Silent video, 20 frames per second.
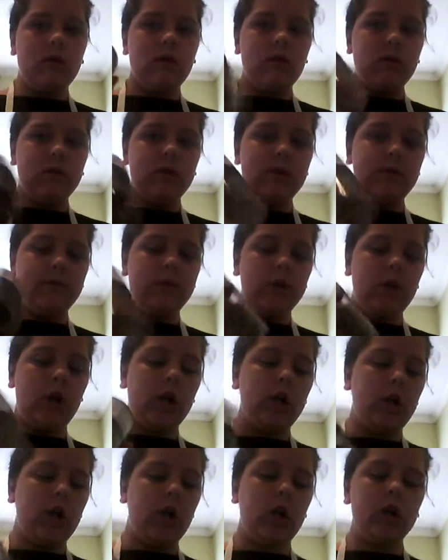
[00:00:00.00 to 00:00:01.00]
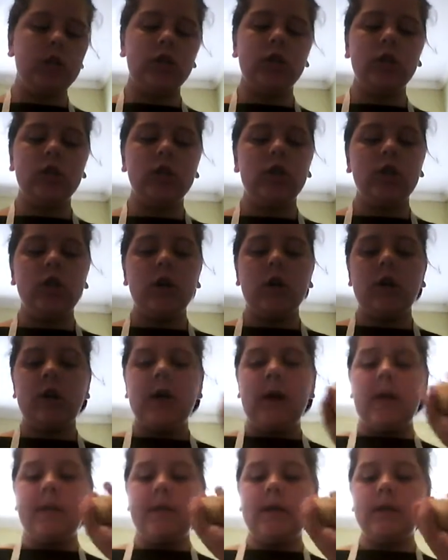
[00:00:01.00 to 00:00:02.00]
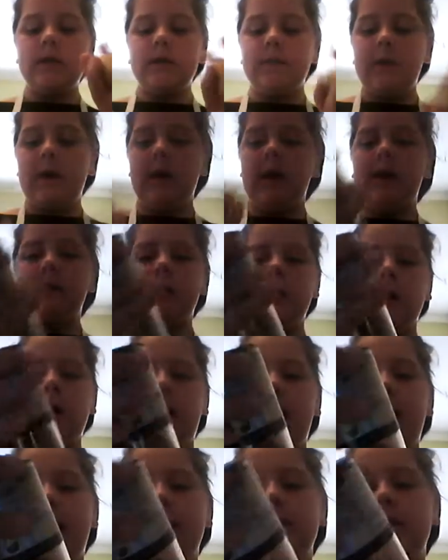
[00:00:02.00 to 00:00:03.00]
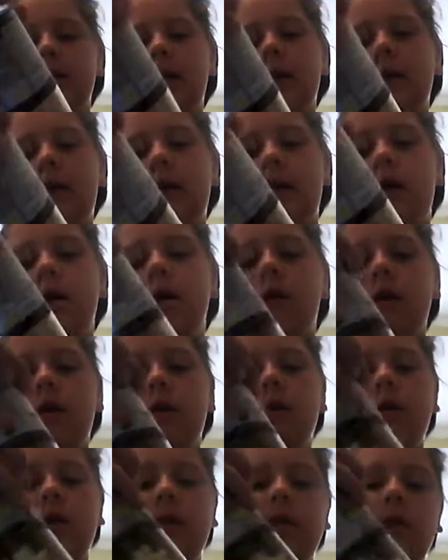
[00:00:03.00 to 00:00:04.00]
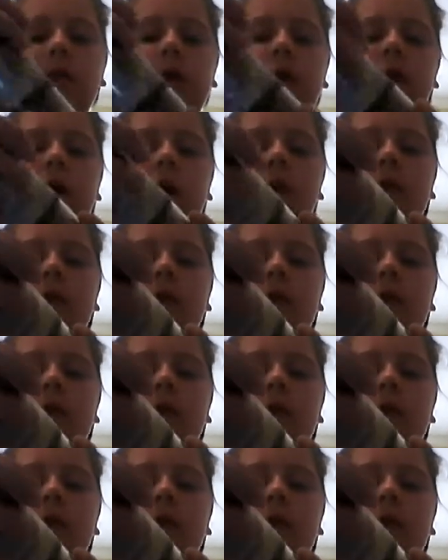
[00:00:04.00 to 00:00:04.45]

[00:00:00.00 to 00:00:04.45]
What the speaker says: some chocolate. In this bit I'm going to add in the